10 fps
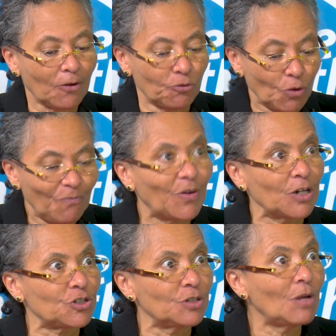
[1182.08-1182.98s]
group
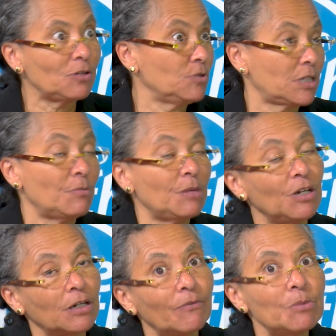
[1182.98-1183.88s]
function, you would say maybe
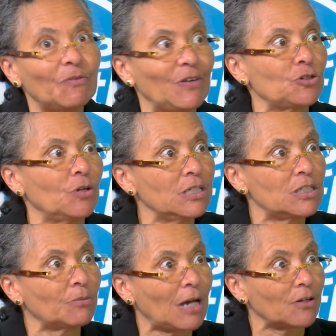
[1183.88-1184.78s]
a government function, or at least
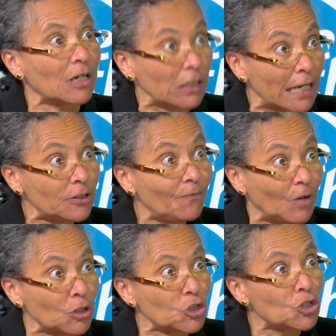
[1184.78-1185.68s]
some kind of collective
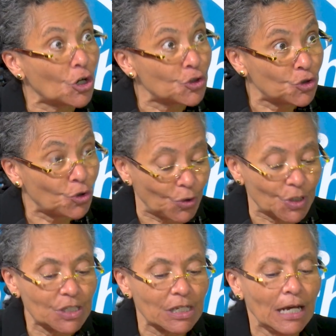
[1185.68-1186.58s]
function,
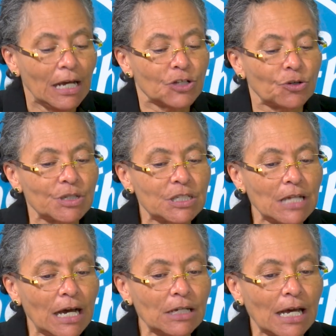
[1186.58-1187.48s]
assurance. So it's
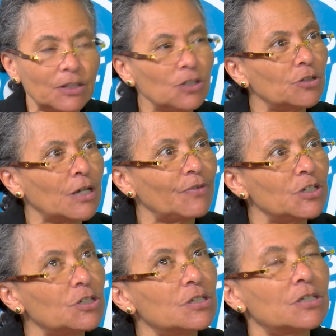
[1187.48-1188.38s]
not, I think your
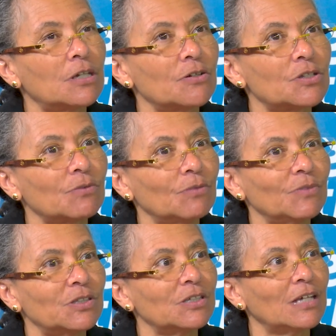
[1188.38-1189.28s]
definition starts
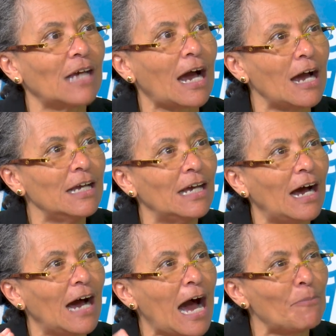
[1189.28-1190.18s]
with the
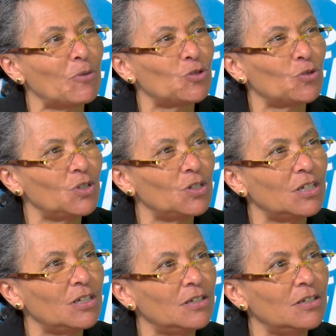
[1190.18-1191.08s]

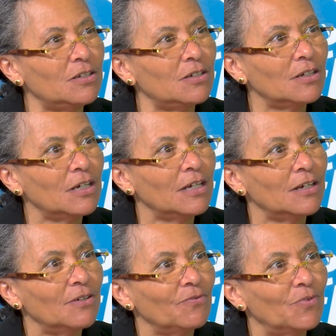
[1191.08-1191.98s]
opportunity
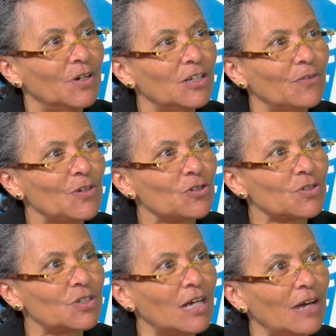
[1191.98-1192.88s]
for
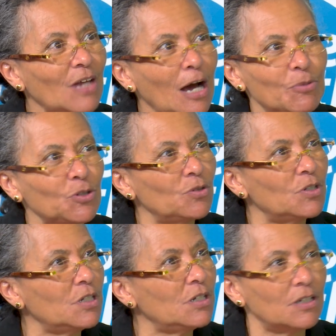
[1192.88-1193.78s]
individuals to have the
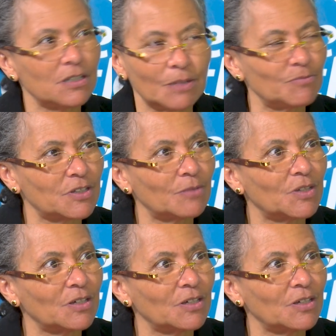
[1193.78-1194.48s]
opportunity and something.